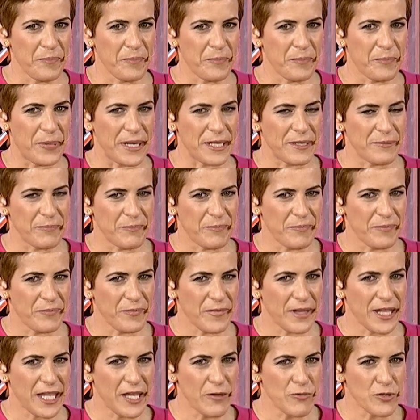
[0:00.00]
but
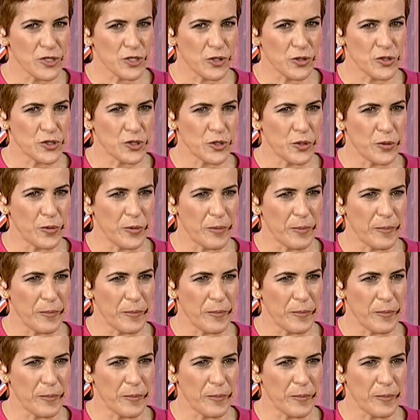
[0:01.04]
he was also